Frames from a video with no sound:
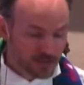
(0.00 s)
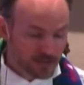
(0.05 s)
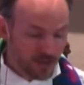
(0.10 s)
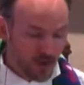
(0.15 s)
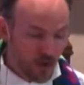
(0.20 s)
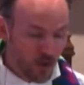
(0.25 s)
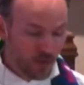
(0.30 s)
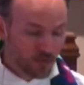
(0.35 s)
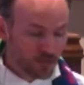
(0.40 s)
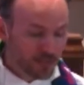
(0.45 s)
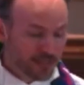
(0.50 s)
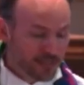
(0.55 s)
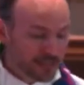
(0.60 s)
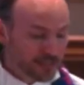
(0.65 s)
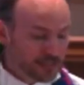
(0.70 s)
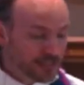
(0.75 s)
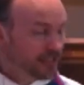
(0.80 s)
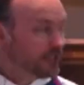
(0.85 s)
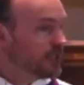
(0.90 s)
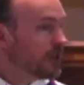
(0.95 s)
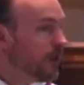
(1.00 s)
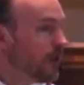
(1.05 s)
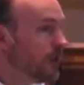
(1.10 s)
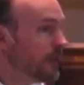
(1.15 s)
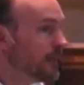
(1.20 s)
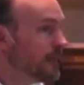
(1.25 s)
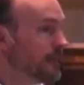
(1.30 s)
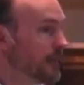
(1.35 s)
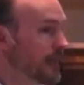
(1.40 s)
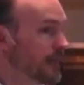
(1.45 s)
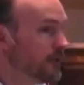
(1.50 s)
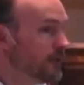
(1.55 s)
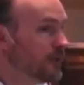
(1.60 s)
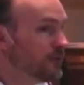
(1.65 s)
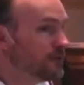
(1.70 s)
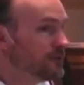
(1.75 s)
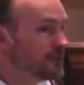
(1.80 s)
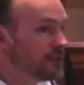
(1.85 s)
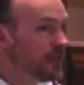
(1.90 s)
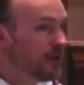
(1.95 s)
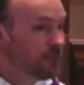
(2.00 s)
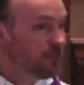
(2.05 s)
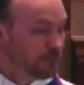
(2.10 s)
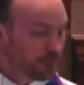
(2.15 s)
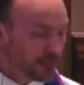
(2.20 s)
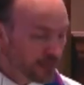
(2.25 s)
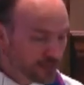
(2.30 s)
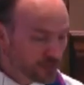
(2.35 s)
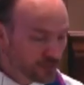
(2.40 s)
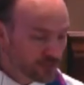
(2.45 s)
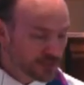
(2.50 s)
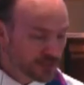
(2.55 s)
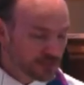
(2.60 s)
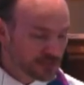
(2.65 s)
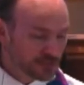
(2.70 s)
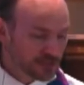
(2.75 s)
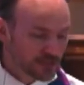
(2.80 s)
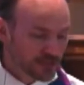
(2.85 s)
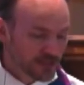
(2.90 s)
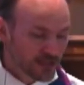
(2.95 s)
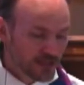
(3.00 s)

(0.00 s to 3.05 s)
own ego and narrow self-interest.